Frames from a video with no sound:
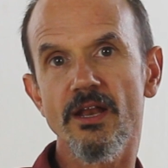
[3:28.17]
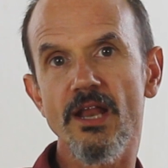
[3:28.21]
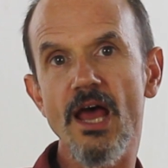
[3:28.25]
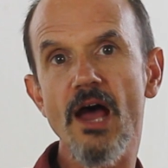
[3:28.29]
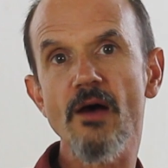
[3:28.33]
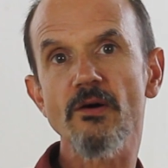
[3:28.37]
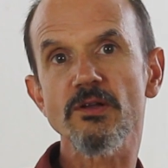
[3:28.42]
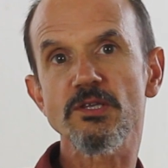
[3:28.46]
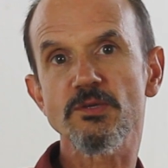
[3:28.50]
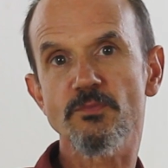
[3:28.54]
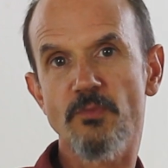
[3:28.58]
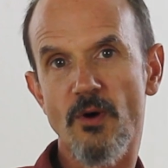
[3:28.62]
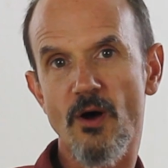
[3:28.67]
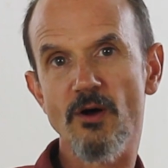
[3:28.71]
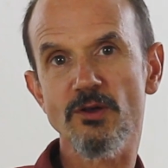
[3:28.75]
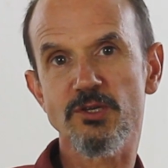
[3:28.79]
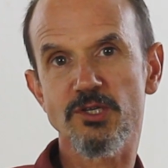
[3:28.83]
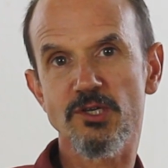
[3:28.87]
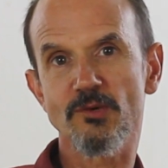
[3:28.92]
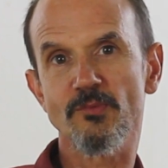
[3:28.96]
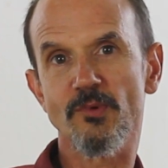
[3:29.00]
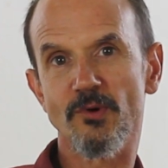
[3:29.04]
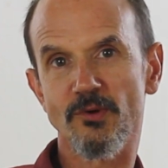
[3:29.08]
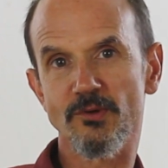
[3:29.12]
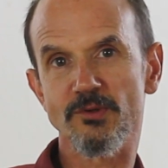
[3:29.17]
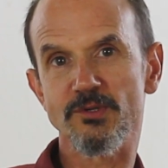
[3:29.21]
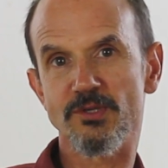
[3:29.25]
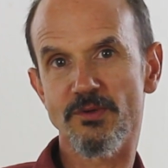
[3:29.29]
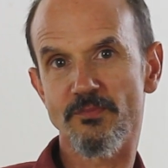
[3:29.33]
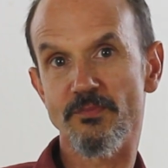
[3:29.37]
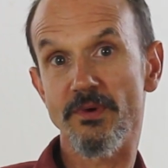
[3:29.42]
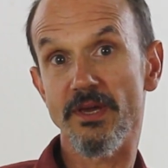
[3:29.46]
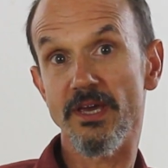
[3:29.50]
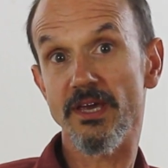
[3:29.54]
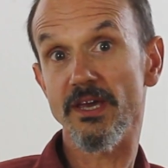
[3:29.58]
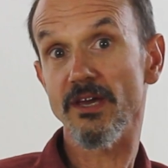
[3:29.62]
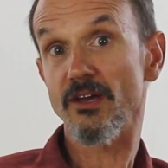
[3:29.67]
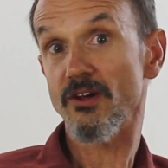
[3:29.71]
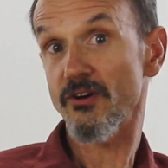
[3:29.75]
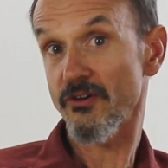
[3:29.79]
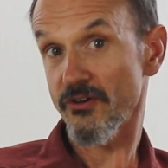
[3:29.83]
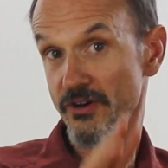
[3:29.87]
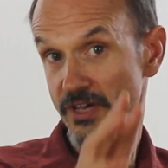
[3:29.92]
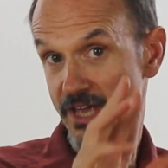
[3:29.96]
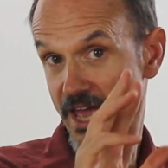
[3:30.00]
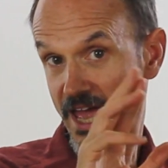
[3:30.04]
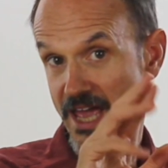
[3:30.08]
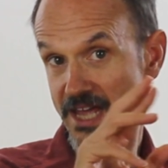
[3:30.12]
Now, it's possible to be
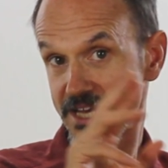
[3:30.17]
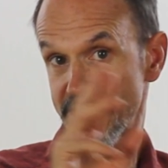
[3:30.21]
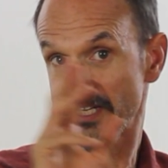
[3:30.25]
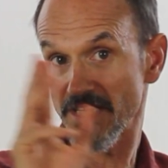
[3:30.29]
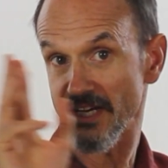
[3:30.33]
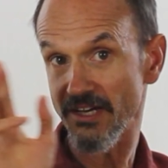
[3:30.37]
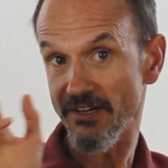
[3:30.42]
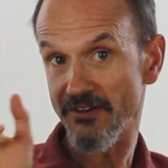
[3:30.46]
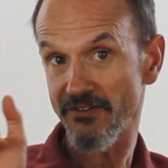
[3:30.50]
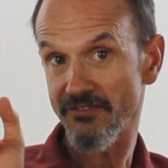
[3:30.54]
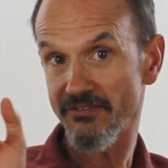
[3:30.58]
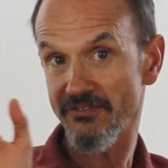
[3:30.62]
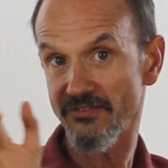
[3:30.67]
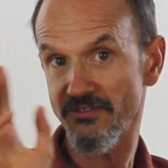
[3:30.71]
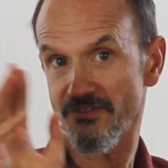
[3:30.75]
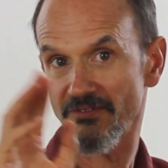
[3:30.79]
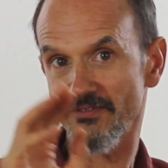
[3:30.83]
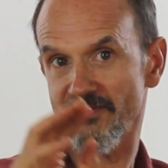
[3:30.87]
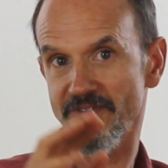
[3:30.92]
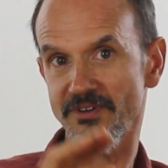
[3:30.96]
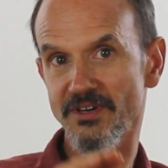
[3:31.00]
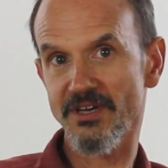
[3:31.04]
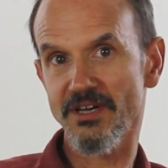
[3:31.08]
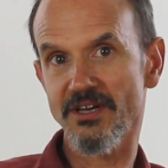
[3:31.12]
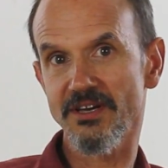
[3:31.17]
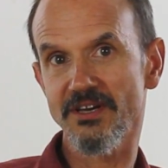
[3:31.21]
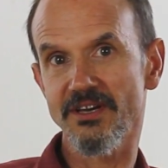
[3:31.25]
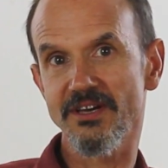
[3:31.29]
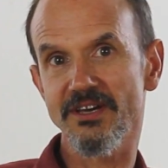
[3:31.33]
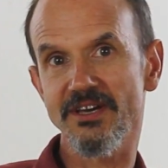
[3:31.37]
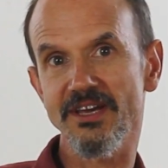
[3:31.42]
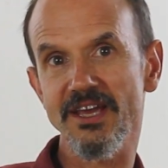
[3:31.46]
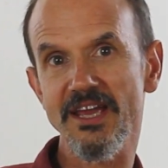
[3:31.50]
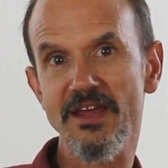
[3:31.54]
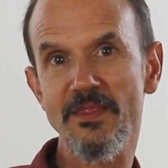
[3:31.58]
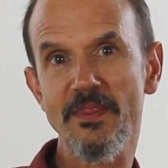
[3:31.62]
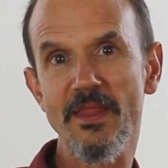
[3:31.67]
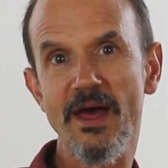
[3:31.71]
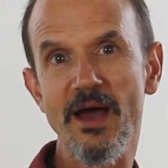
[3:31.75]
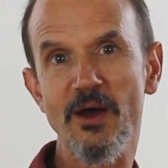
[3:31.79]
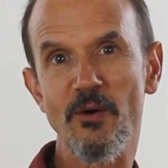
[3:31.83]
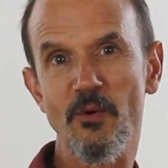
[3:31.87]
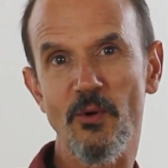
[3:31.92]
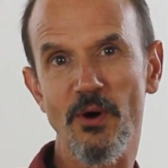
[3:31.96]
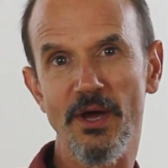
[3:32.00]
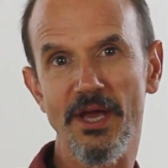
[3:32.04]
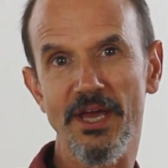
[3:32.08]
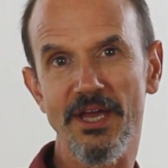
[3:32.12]
creative in
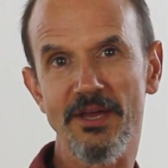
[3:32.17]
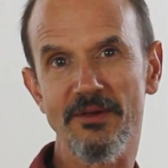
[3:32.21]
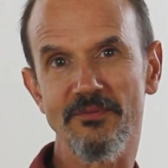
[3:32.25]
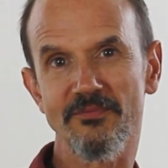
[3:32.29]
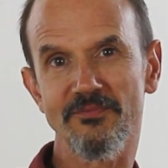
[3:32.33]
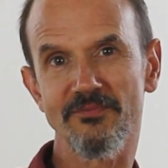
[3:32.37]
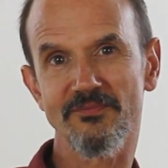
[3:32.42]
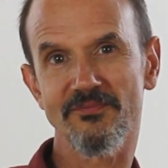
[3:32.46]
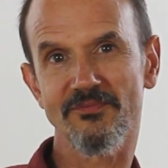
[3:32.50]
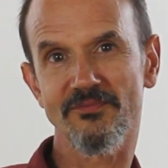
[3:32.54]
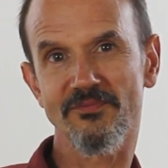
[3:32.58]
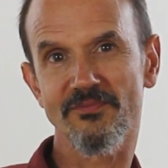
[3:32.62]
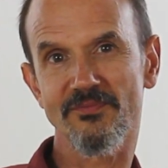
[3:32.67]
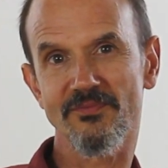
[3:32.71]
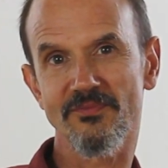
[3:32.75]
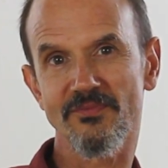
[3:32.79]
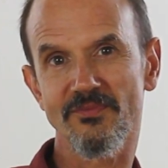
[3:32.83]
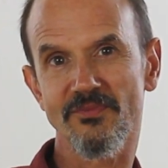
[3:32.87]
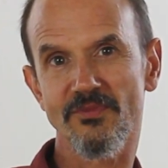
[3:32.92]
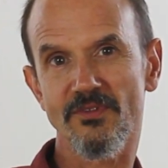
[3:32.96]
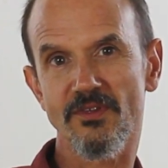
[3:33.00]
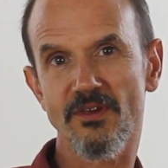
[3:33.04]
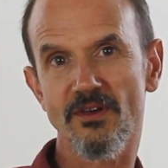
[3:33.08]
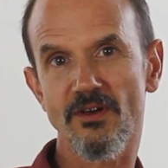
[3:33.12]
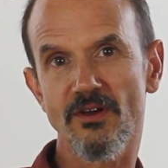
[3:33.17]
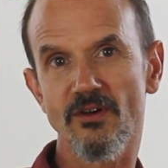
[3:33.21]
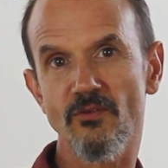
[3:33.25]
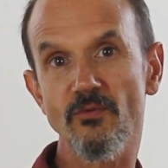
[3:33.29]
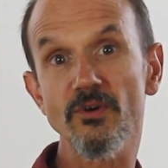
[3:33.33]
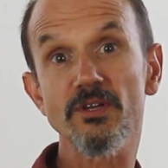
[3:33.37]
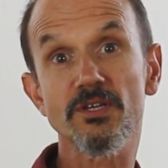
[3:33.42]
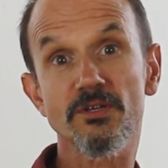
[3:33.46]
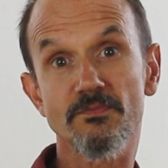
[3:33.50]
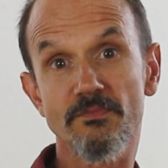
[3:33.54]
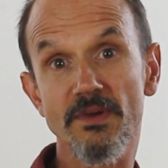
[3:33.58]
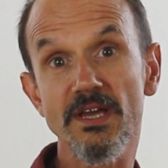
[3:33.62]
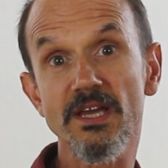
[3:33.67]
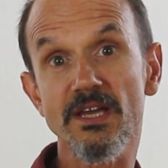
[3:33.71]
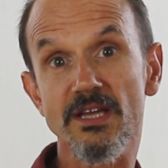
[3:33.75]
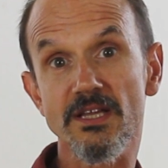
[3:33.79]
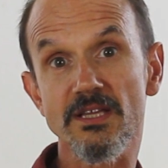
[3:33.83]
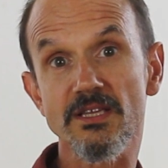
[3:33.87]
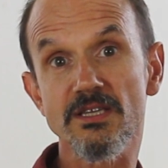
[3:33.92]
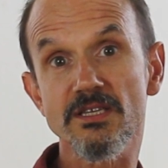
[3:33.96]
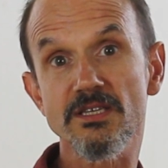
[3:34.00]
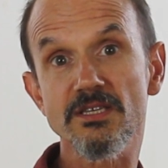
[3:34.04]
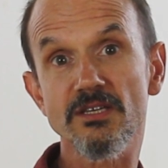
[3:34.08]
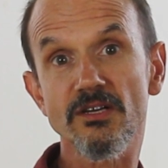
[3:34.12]
that way, which
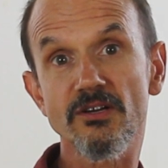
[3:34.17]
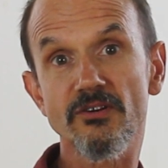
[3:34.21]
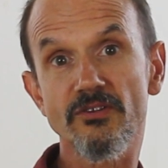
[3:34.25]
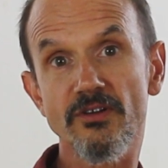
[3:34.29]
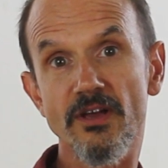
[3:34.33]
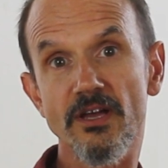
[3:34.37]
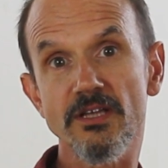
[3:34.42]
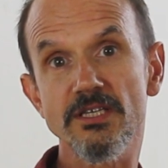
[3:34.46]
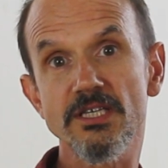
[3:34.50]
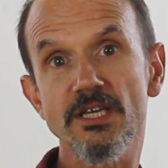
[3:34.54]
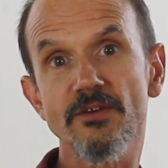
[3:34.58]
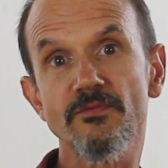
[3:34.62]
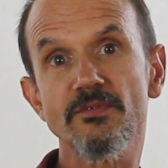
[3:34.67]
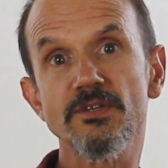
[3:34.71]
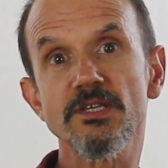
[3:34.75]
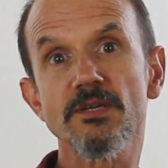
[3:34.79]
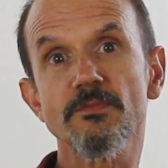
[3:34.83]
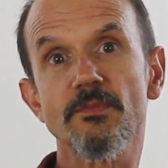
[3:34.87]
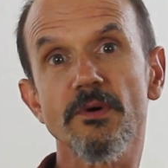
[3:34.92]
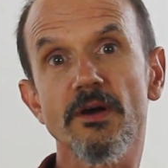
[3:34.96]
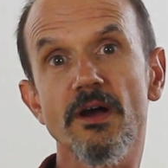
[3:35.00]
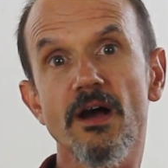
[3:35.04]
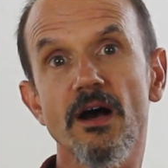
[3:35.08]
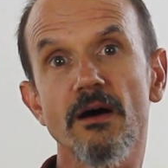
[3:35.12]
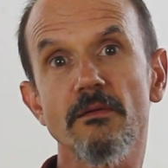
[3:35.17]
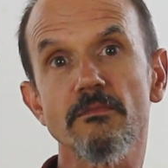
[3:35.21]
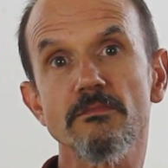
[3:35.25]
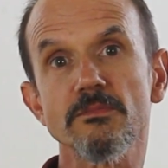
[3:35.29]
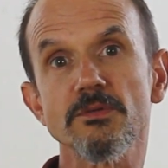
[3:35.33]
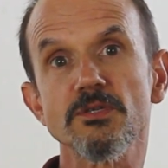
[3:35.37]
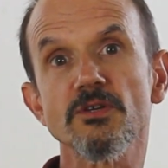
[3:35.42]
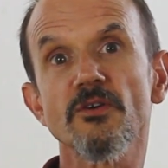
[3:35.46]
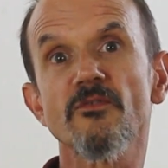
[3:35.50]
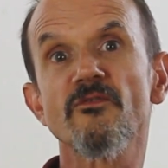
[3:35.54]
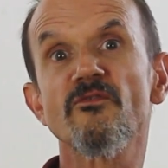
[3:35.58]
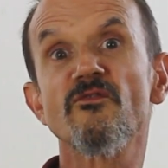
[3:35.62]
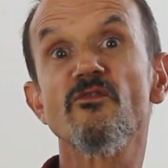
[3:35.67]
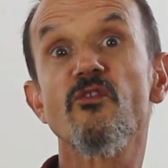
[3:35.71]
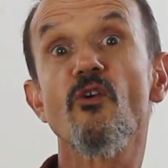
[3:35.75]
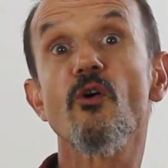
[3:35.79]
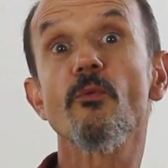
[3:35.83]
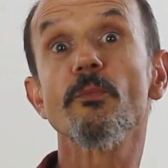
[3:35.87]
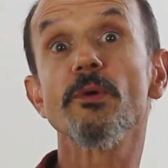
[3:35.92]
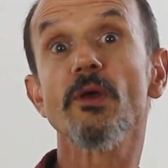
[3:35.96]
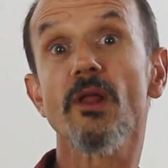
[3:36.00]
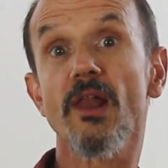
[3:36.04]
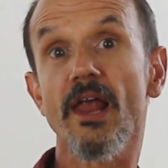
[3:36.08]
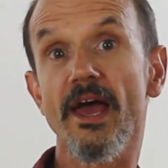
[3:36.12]
means creativity becomes
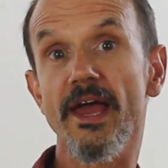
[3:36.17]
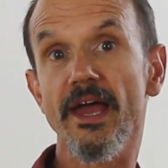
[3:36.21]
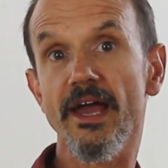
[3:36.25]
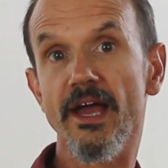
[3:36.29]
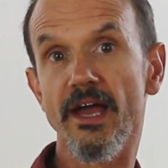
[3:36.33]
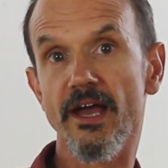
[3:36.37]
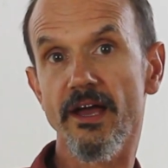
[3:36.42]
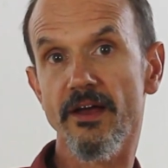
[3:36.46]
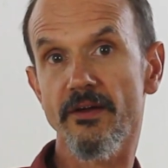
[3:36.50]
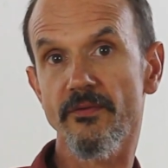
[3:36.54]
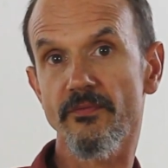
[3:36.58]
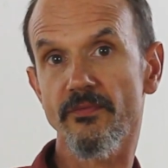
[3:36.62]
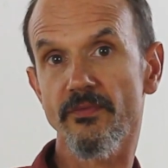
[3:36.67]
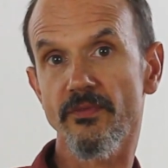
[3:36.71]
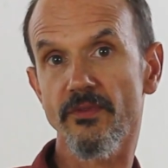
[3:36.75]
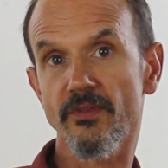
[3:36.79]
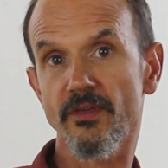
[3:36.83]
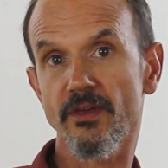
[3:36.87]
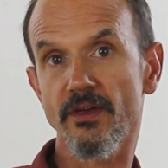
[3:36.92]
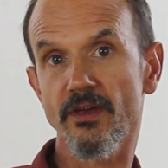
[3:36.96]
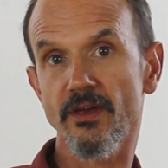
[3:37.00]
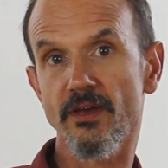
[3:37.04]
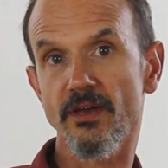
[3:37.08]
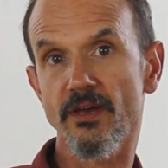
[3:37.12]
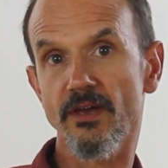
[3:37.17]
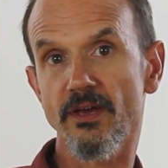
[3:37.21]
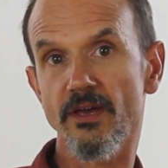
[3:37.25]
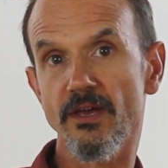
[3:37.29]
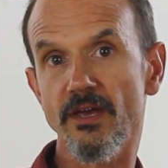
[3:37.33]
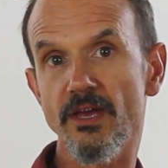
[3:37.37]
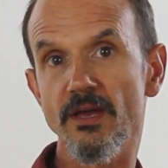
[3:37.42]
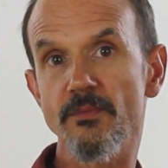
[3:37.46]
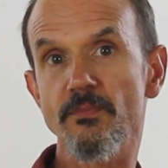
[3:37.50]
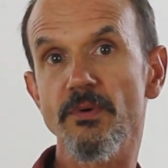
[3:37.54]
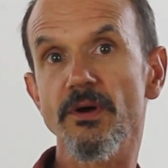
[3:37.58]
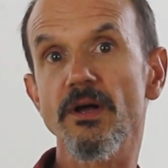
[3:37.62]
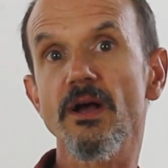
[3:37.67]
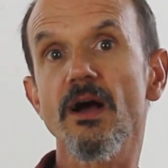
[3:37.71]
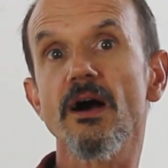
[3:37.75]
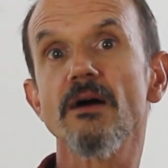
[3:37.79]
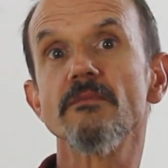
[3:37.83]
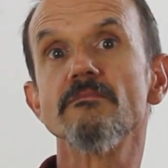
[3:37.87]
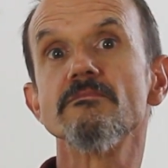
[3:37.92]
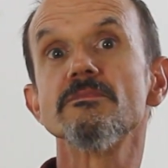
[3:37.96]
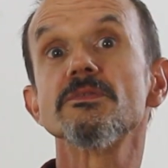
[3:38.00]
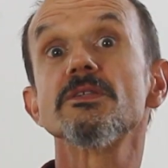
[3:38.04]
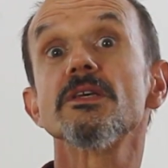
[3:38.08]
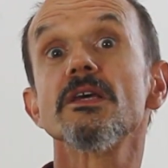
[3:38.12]
formulaic, it
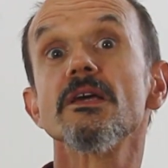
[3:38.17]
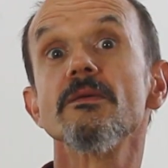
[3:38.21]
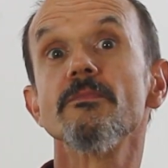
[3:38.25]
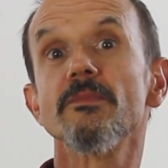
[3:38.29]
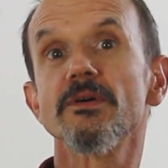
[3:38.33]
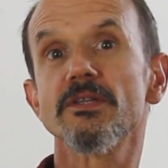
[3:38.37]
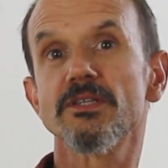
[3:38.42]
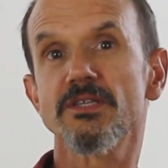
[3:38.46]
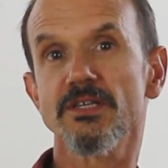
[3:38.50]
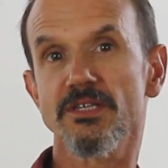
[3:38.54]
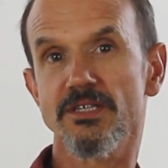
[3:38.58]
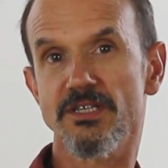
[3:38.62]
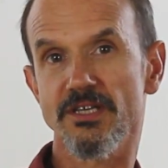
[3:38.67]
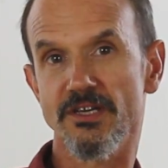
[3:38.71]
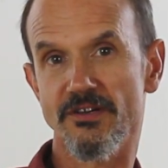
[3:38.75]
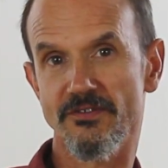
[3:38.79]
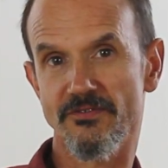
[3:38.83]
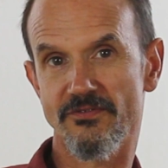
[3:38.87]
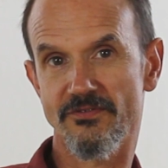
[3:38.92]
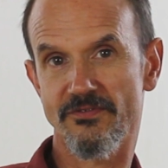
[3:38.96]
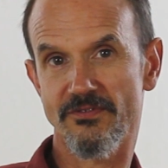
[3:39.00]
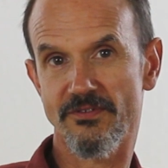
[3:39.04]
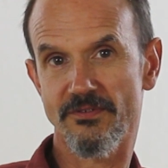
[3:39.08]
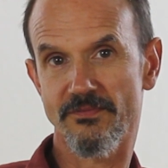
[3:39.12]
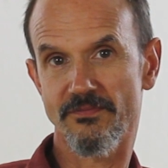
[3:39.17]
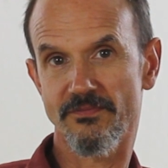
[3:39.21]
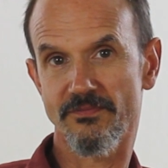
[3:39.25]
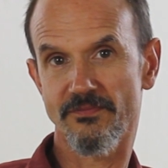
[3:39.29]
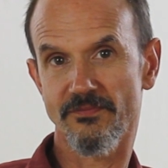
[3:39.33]
becomes imitative.